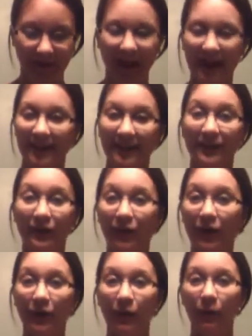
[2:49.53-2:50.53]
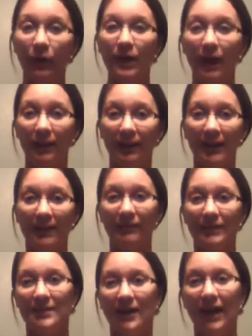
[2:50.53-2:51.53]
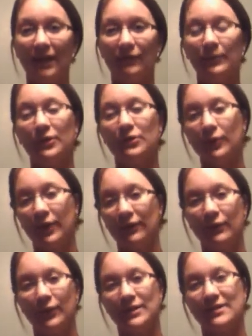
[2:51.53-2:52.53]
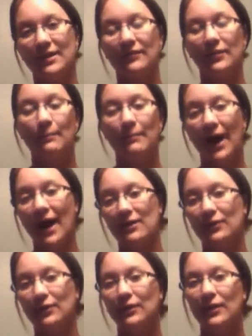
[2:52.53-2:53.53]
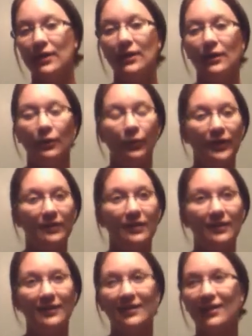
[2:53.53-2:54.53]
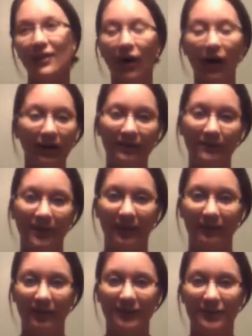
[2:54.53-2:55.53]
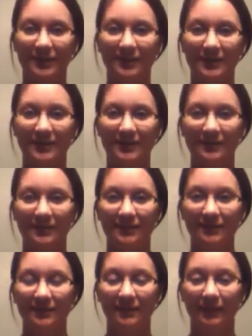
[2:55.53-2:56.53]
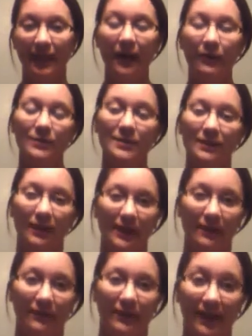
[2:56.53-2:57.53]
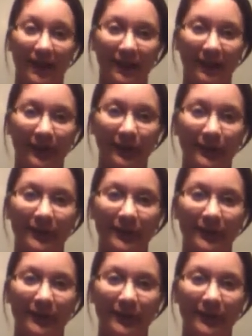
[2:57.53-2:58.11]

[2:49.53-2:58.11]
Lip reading: I didn't know a life aside from the 24/7 battle with all of my afflictions. That was the life that I knew.